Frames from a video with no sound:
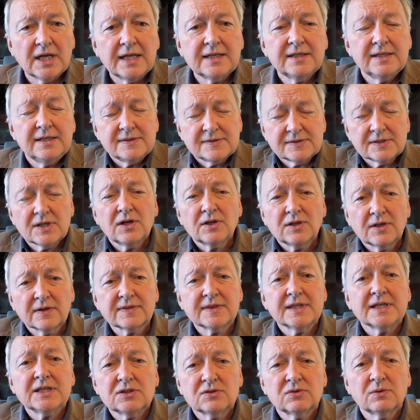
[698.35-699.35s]
And he's going to
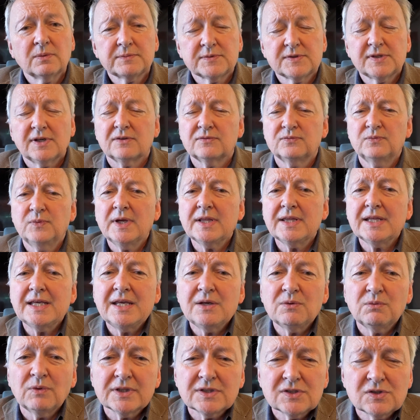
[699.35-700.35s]
think to himself, whether he
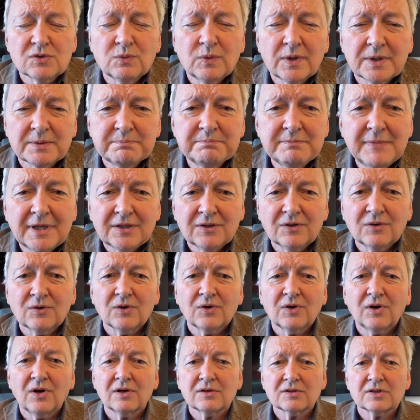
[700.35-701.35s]
wants to admit it or
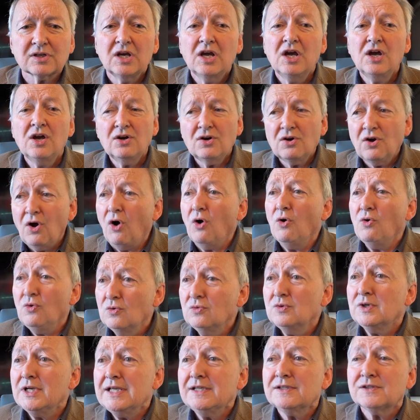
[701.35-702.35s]
not,
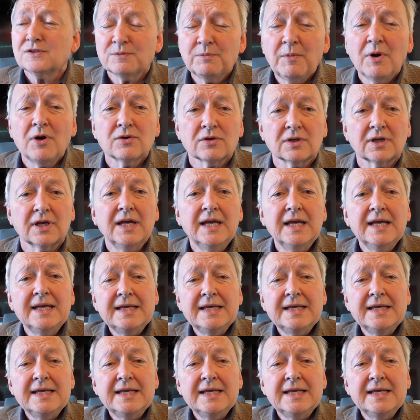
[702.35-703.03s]
holy smoke,